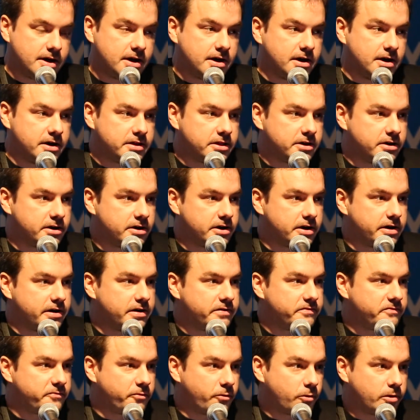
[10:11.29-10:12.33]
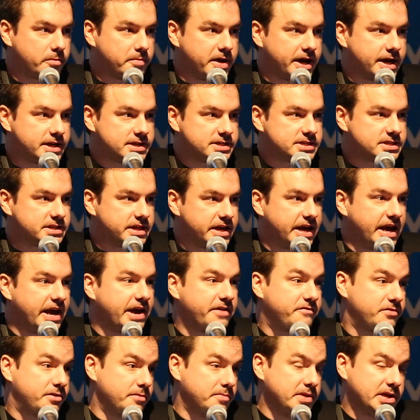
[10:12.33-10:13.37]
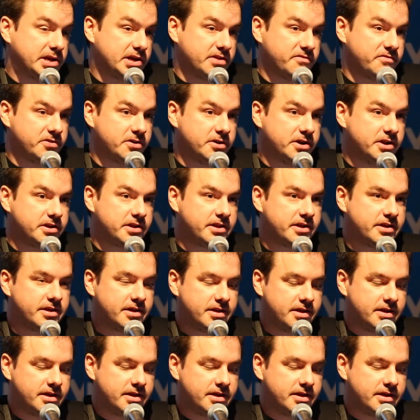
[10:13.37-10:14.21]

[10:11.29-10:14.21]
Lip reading: other formats, they have to be converted.